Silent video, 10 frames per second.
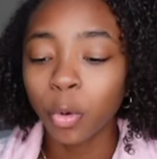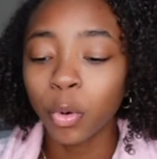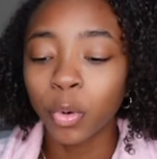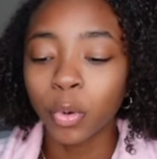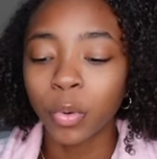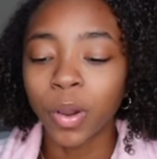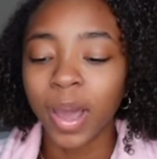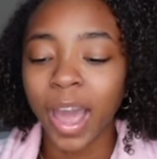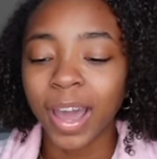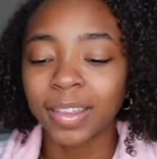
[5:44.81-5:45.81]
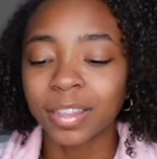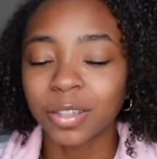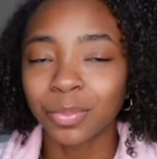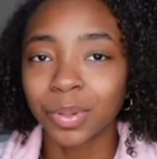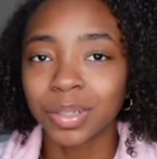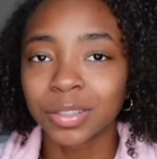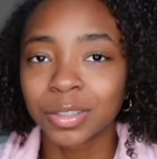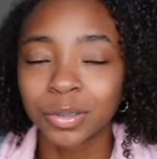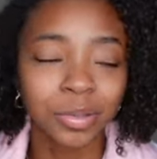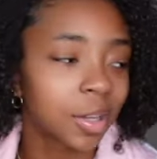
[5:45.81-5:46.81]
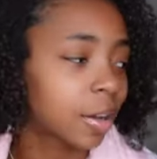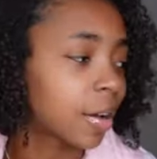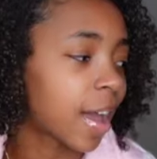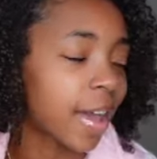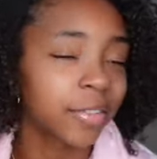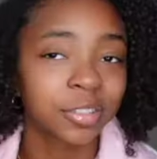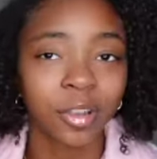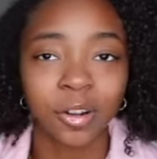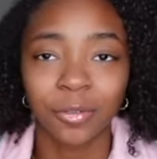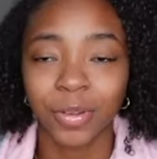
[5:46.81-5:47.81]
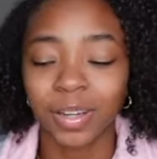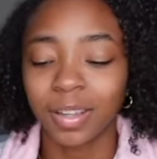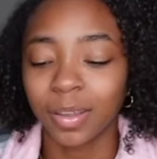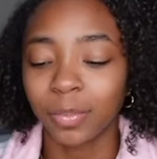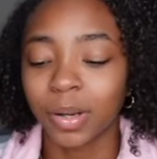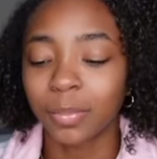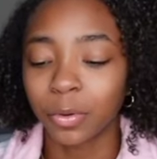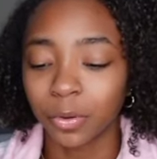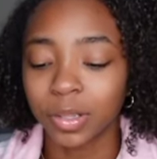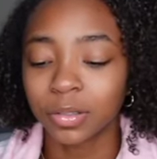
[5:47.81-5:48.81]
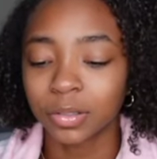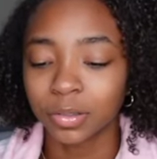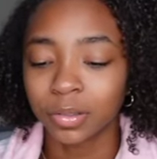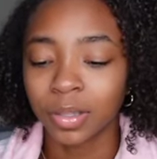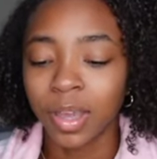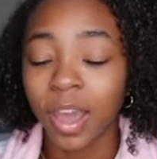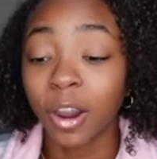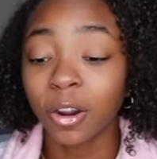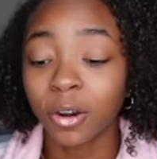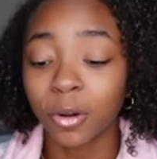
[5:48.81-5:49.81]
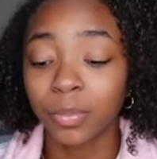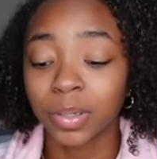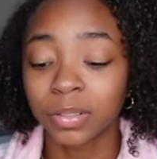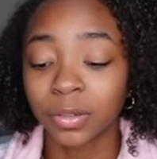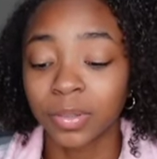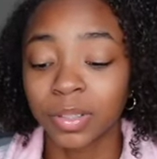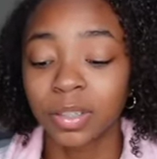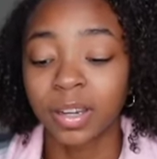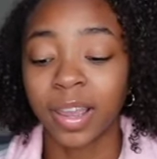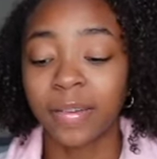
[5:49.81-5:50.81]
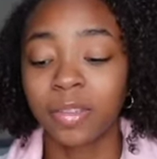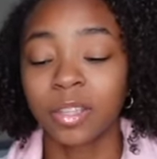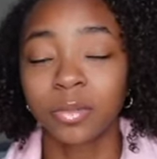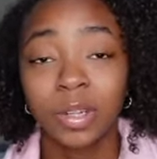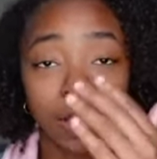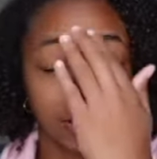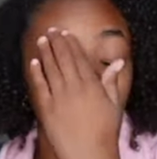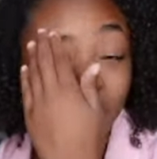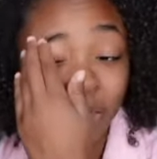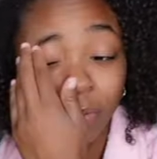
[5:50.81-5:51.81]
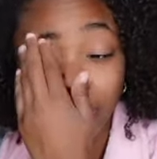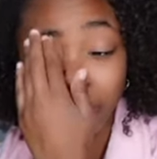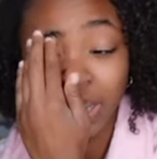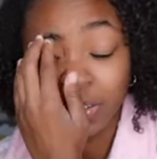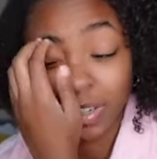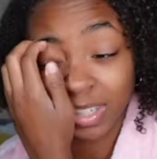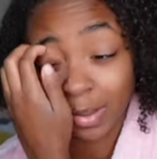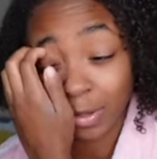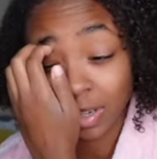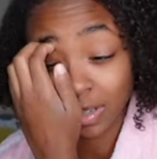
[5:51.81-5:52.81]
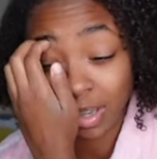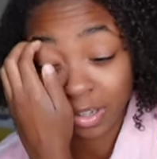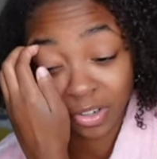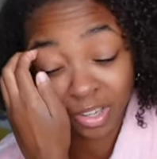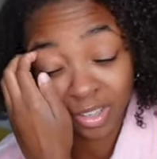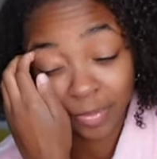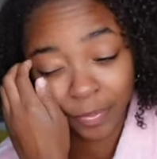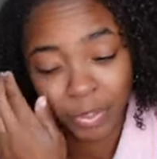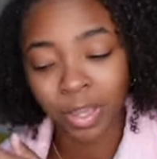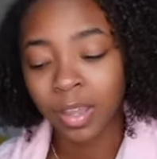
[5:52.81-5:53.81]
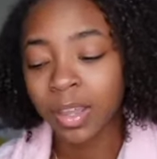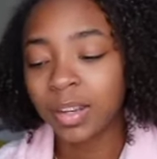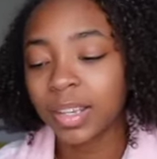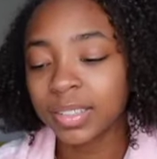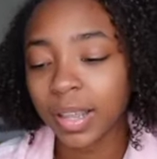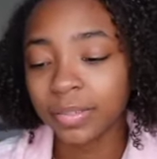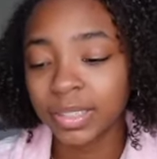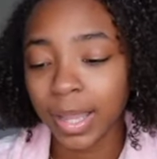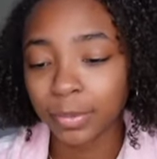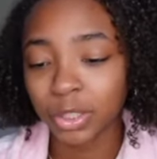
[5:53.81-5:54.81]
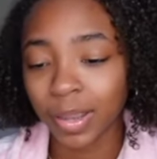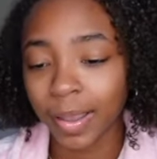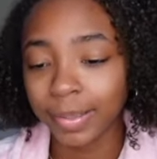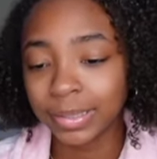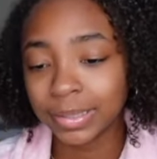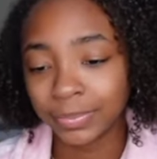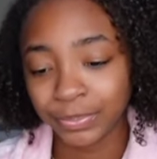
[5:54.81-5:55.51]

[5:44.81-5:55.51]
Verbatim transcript: Ooh, I got this book too, y'all. I haven't started reading it, but I'm going to. I heard her books are really good. I have this one and another one. But anyways, I'm getting sidetracked. Next I have Snapchat.